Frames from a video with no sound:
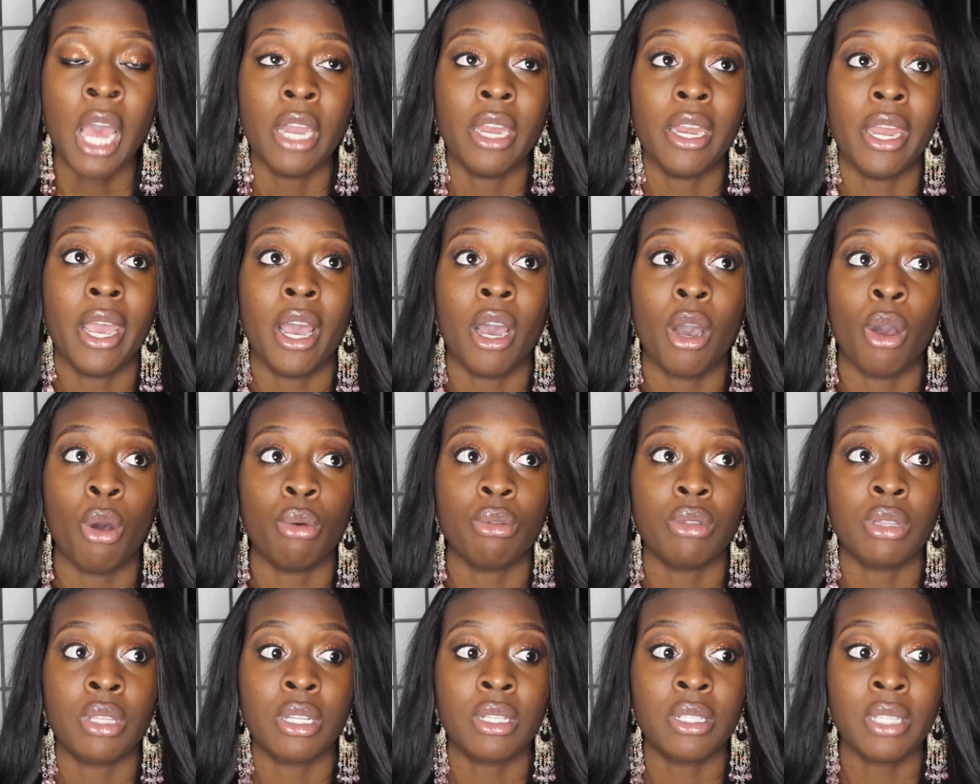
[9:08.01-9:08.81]

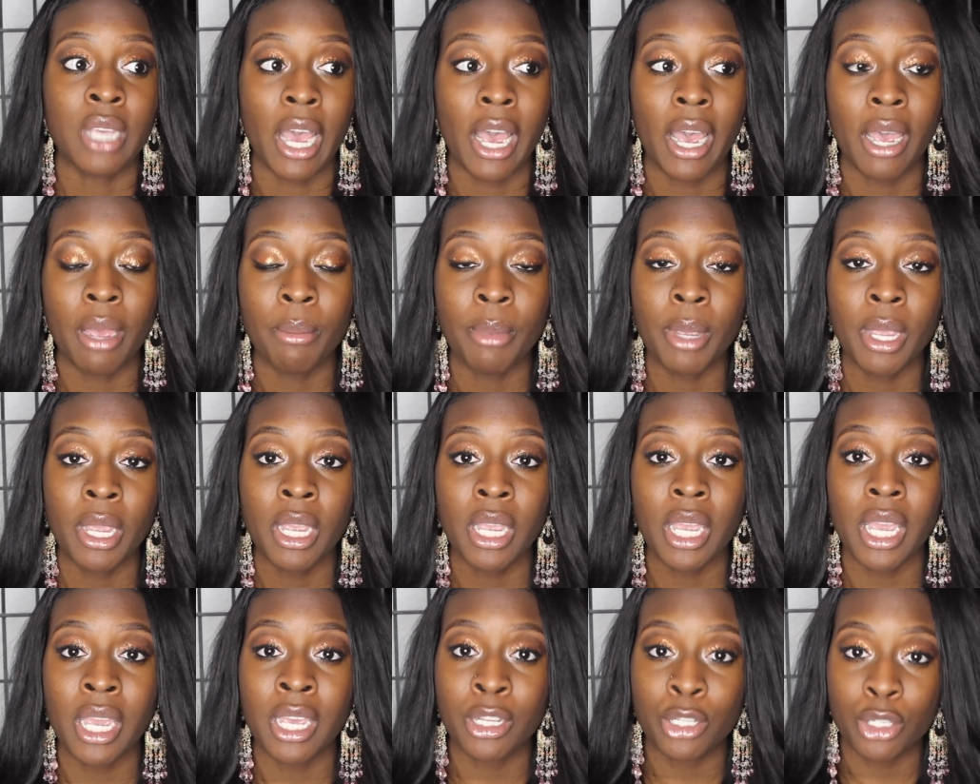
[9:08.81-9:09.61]
Now, the
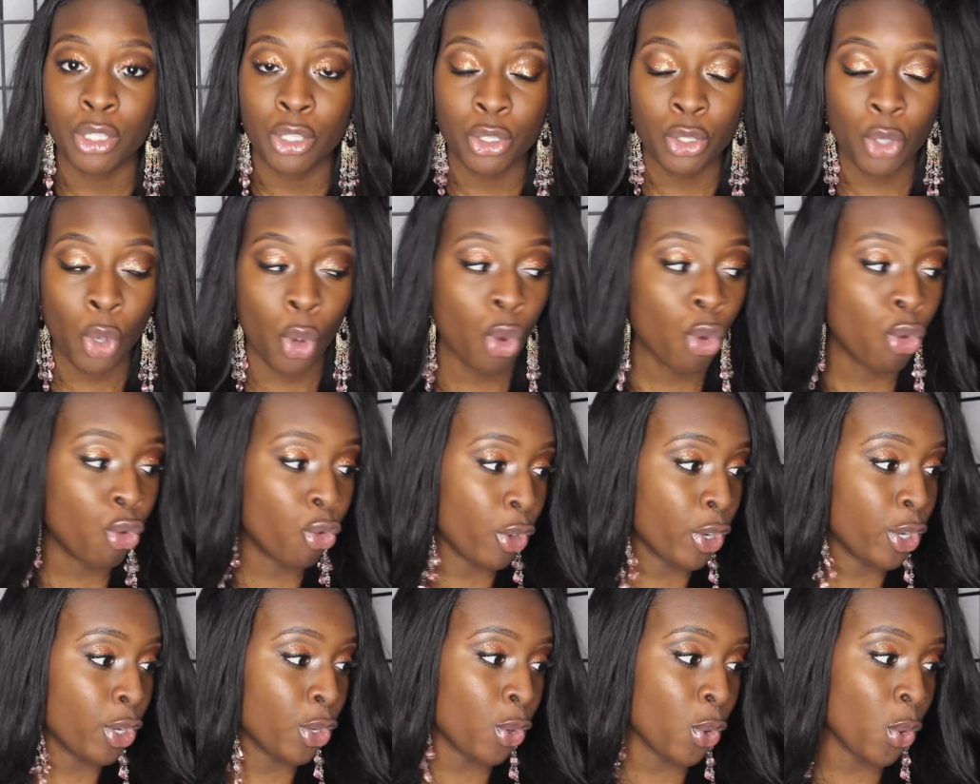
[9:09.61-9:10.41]
timing is so
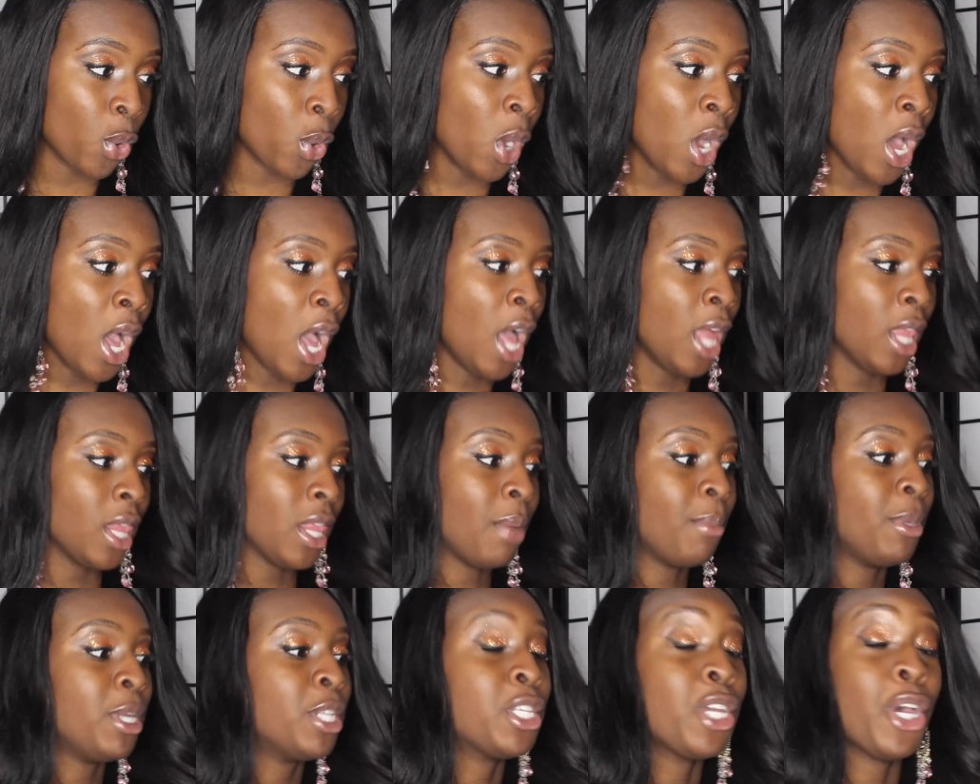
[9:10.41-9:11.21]
critical.
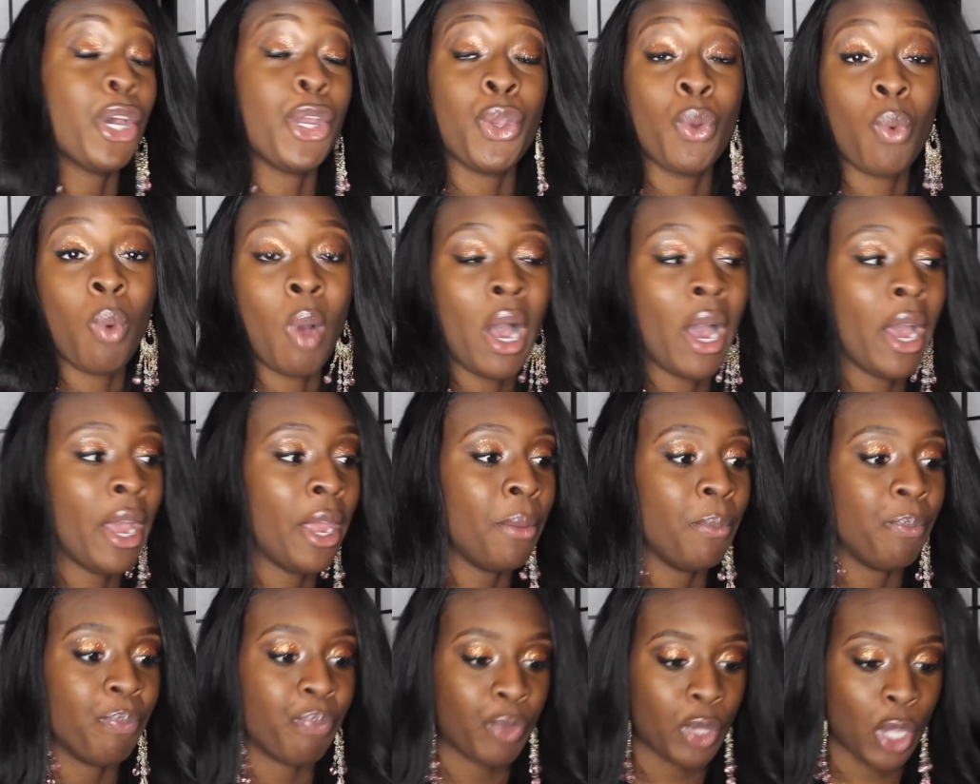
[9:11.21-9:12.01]
Let me tell you
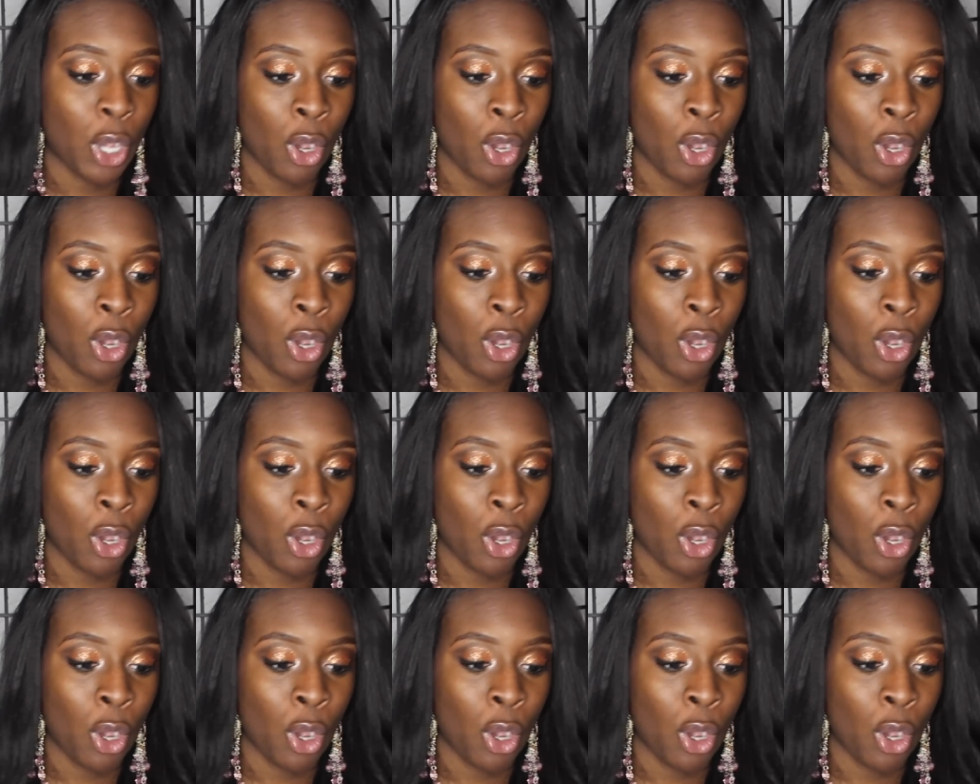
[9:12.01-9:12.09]
why.